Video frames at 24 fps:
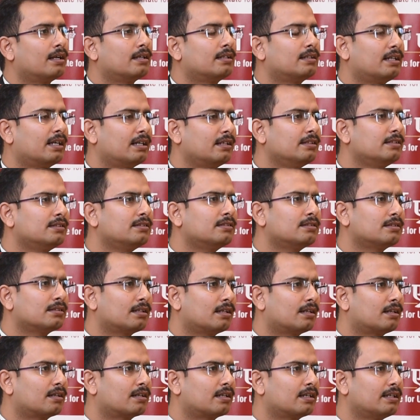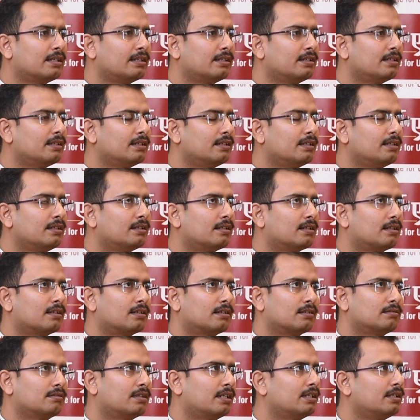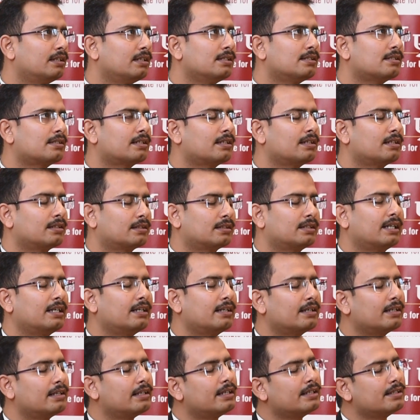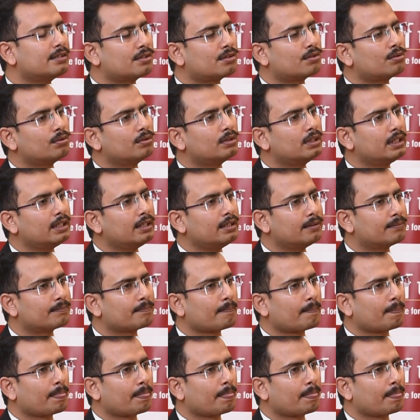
That is related, that relates to the